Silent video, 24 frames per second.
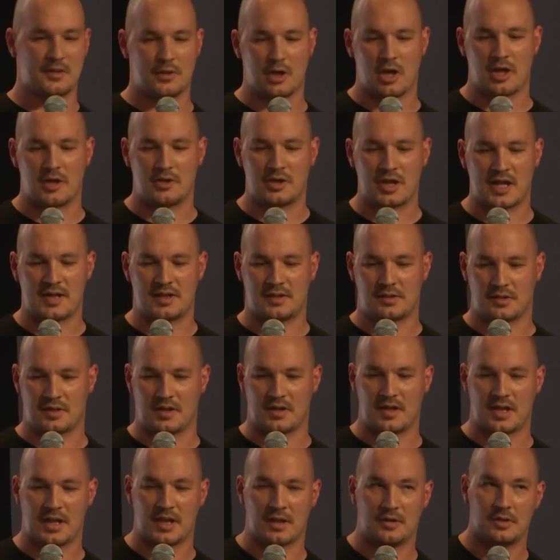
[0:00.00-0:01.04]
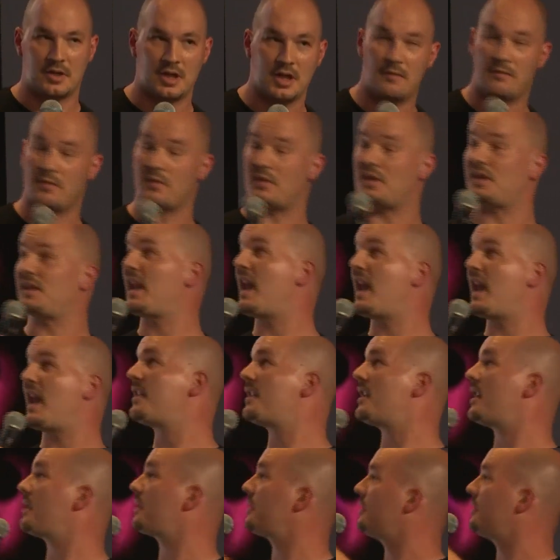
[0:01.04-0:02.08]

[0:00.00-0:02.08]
knowledge assets on the DKG. If you scan that